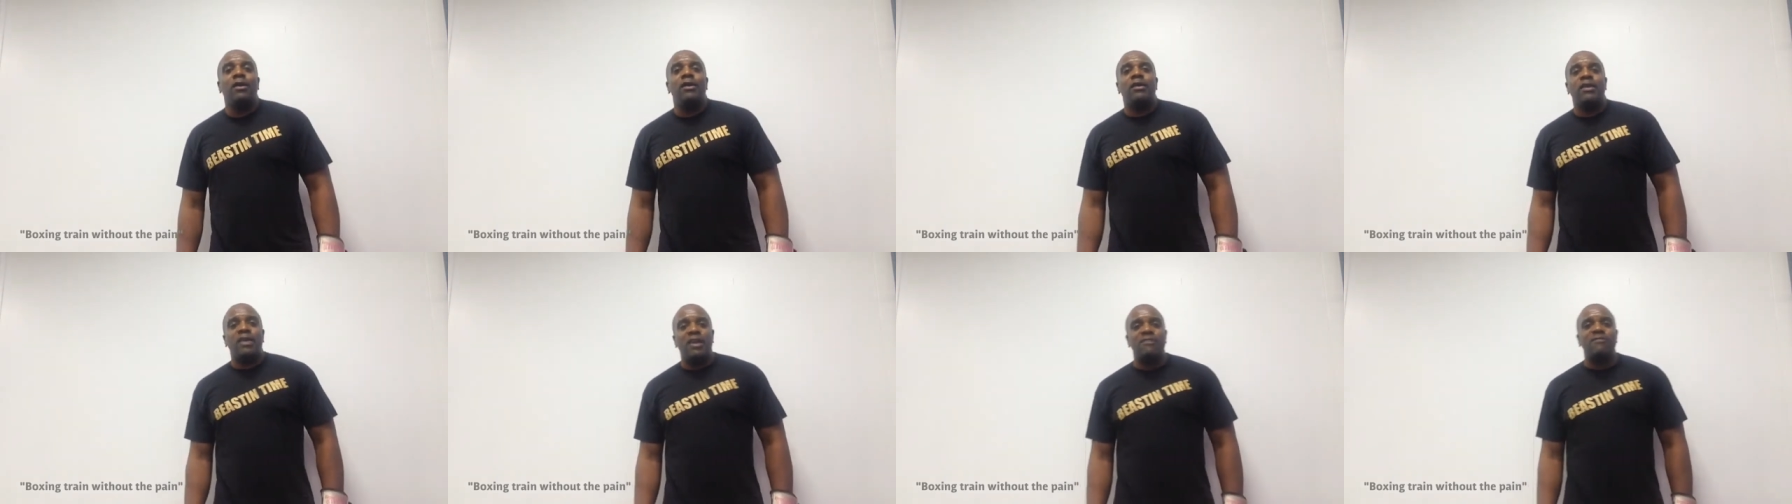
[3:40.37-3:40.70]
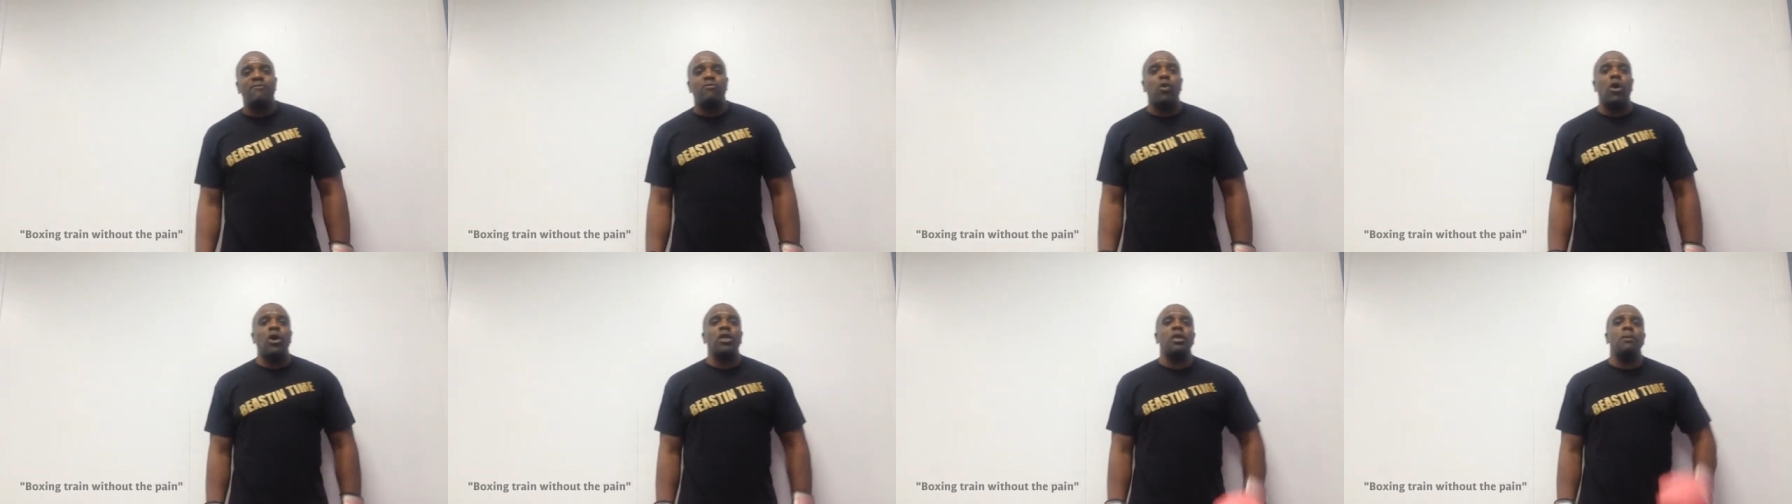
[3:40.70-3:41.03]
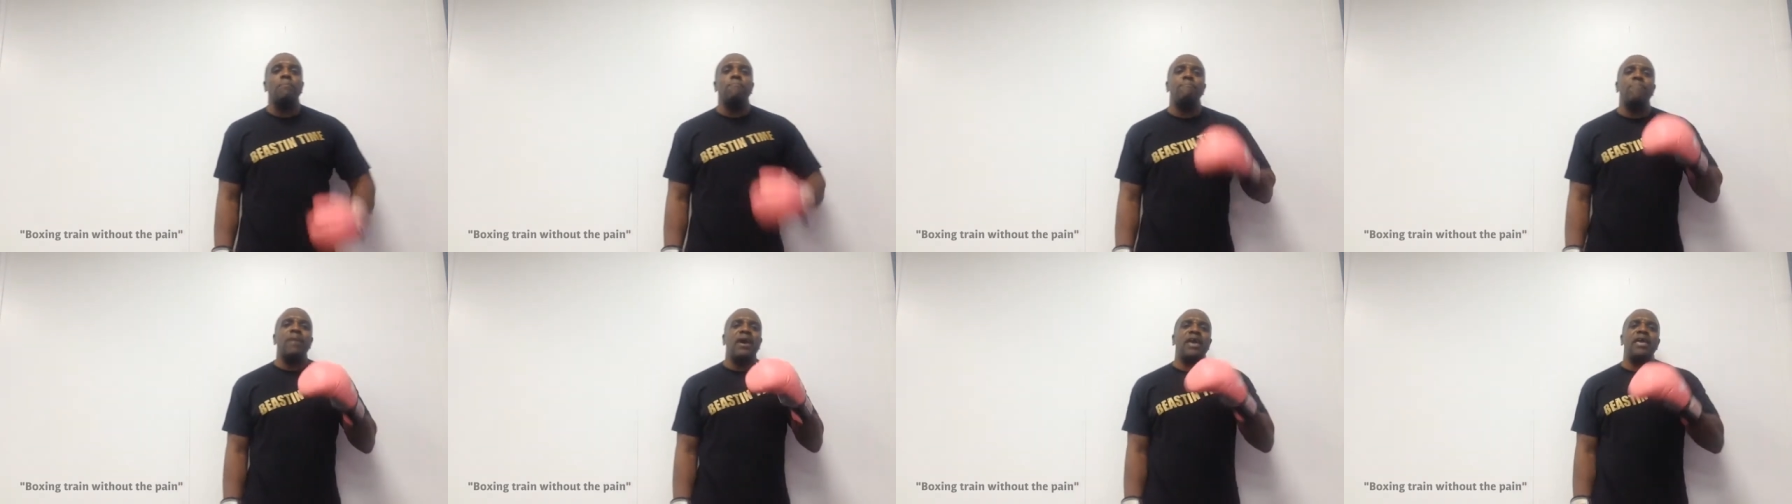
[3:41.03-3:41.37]
guess what? You
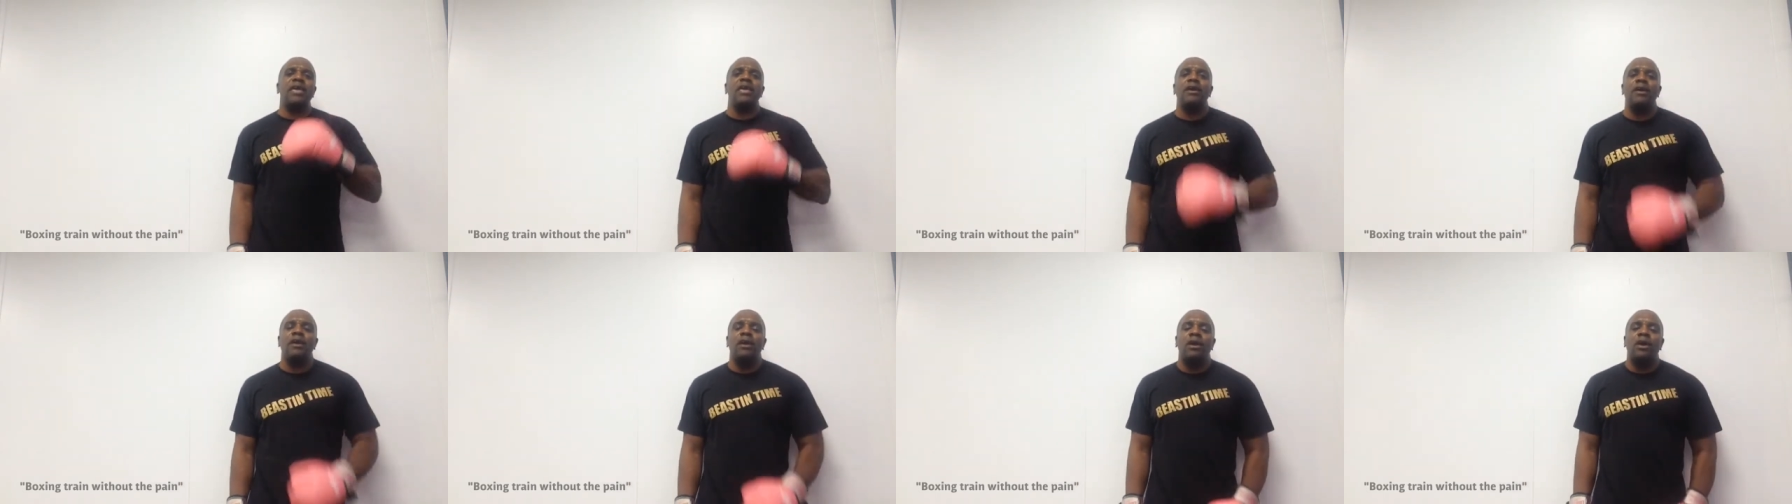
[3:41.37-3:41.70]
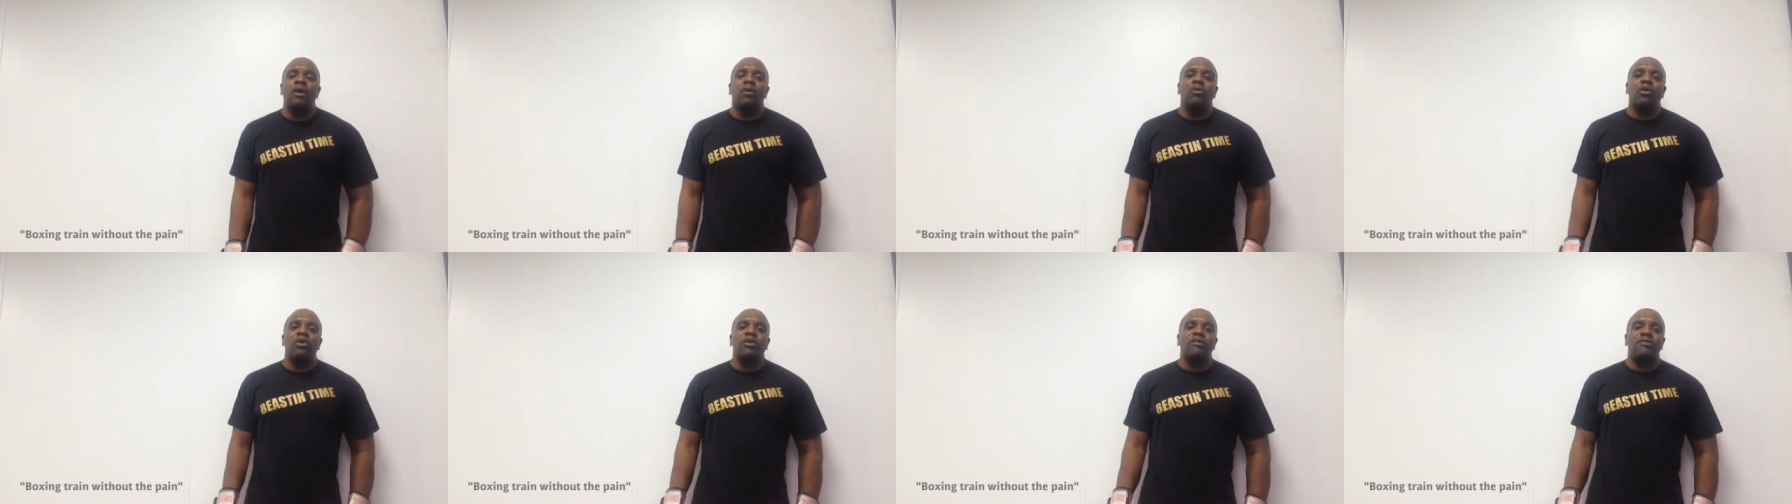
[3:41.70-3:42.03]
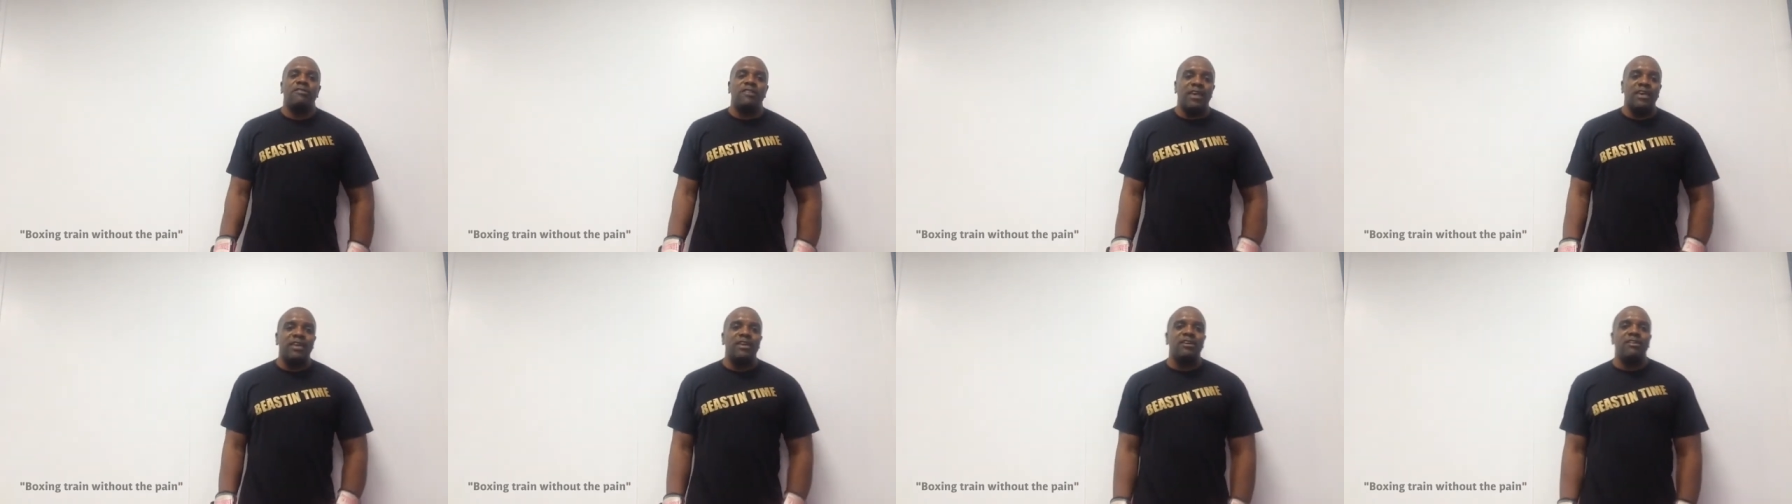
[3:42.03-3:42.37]
may want to
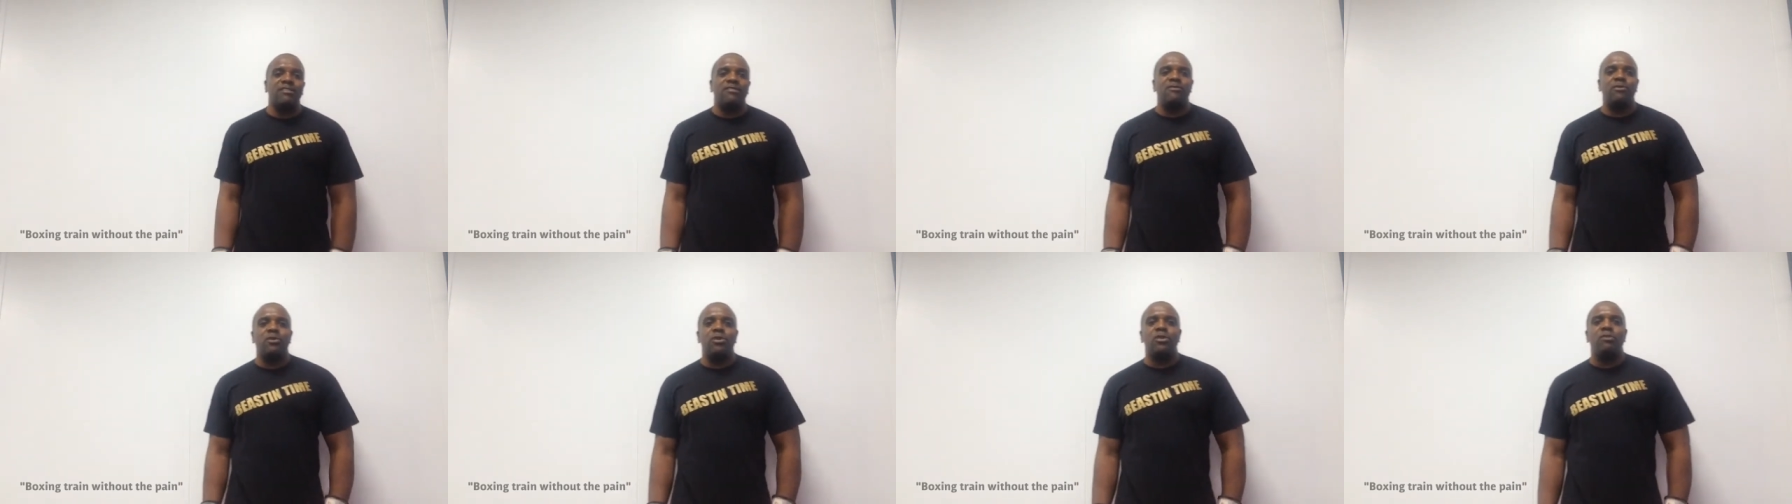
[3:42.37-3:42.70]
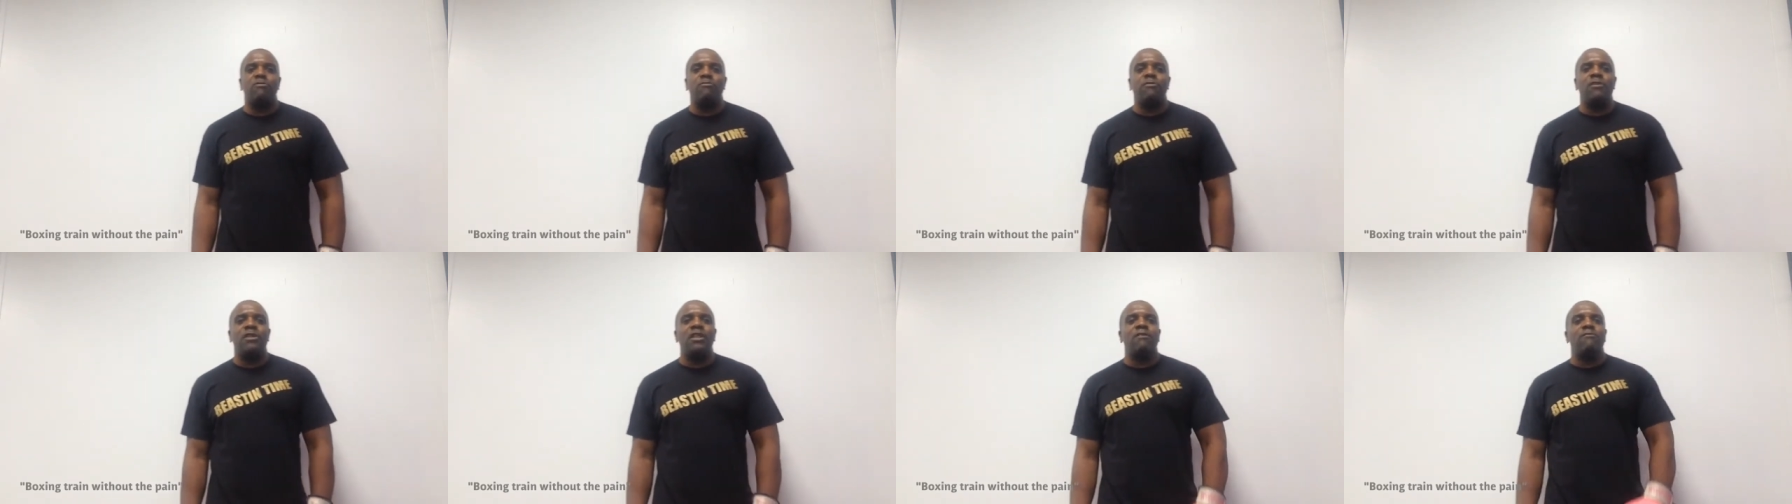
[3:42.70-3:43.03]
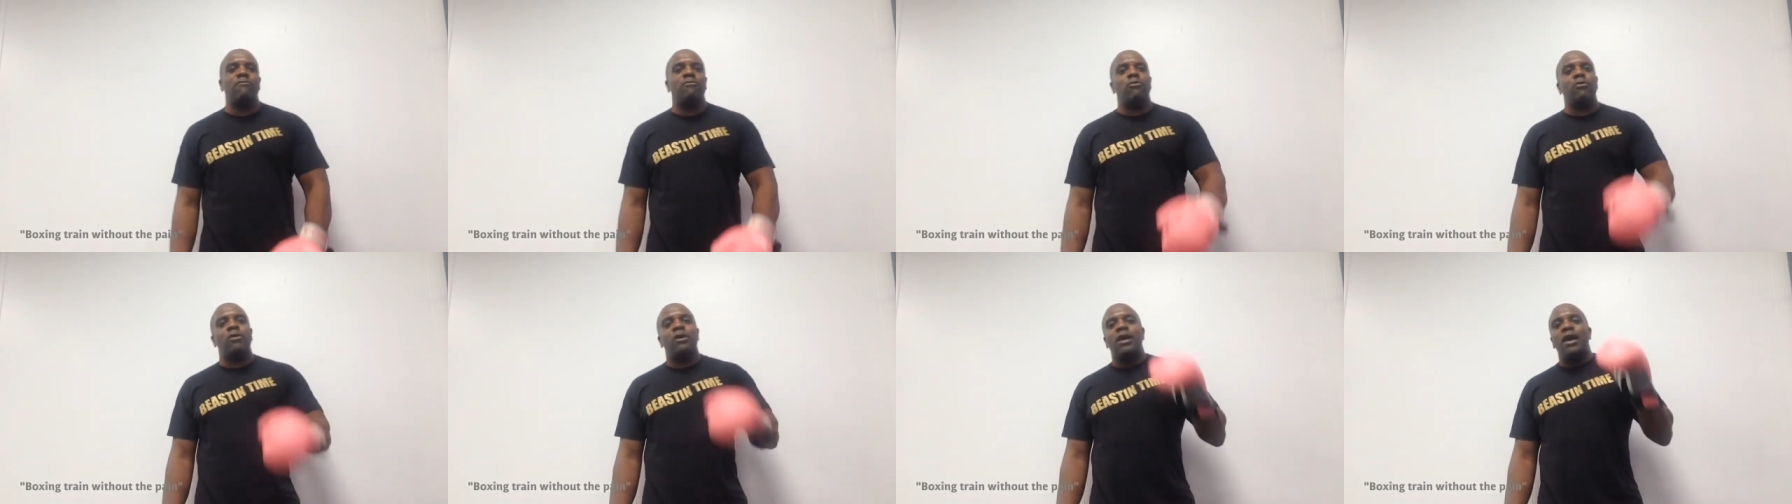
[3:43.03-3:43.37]
take it to another
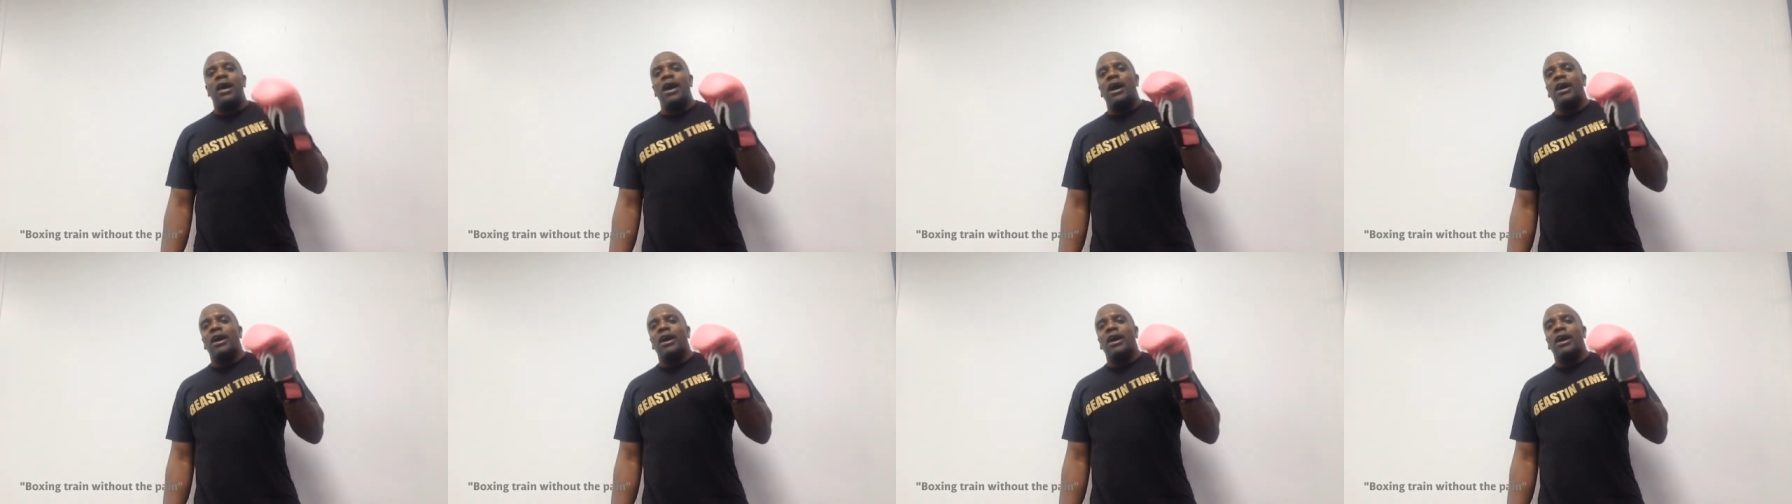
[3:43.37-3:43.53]
level